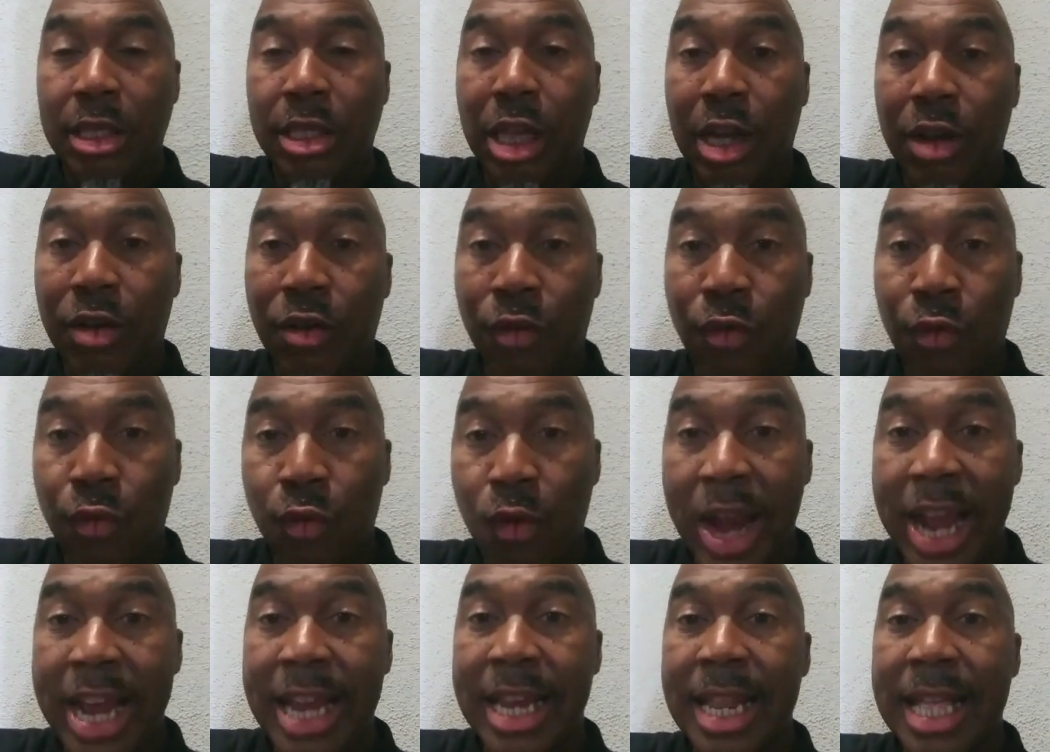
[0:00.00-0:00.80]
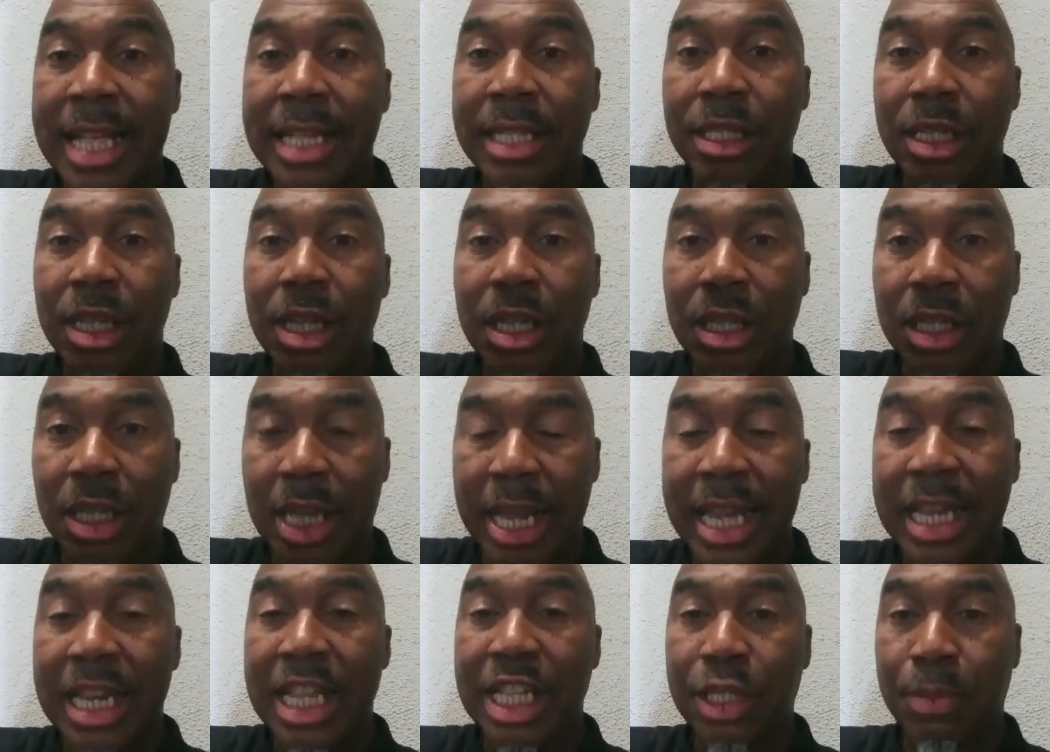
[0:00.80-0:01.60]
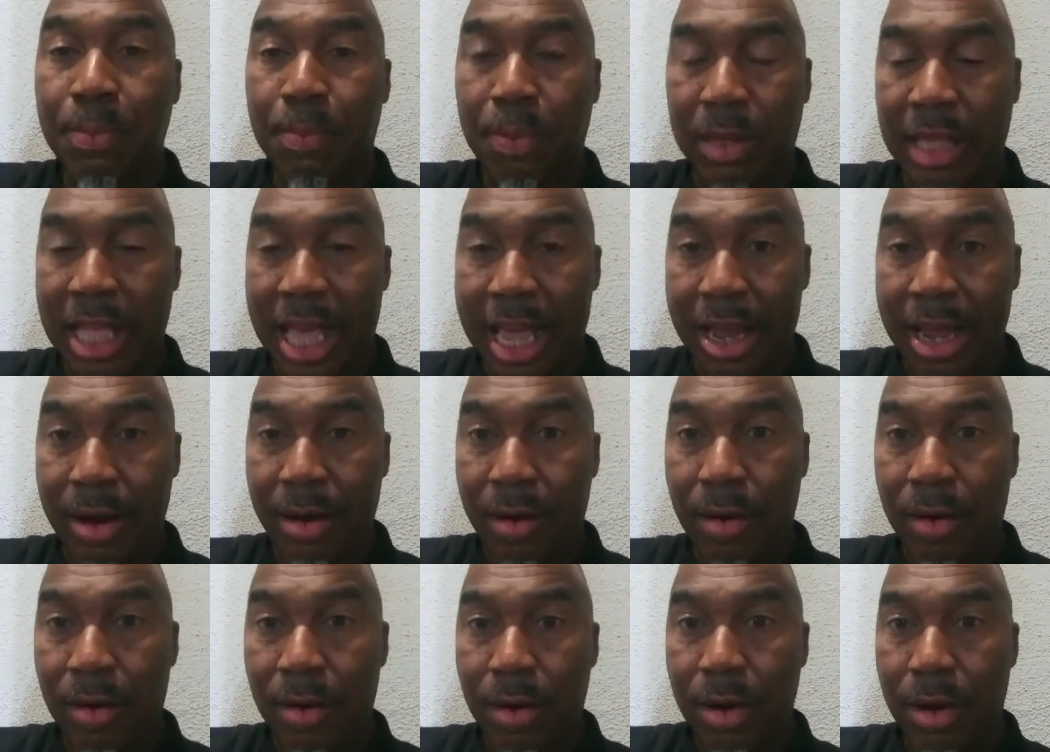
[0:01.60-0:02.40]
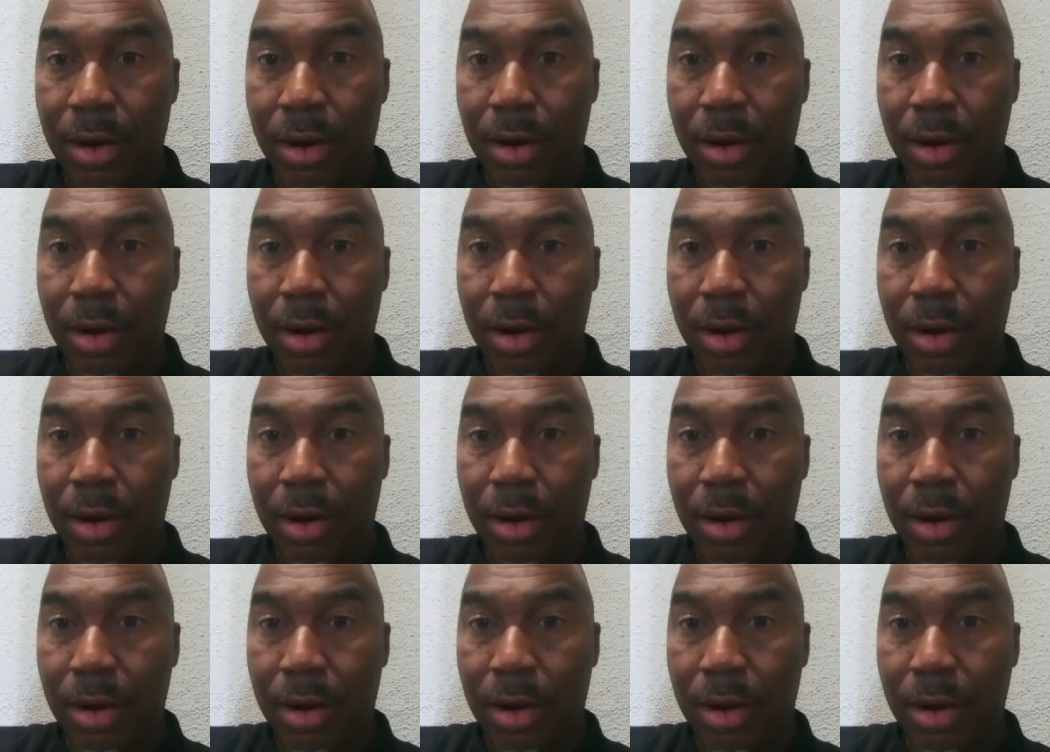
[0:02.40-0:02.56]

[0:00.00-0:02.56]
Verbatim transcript: The greatest tennis player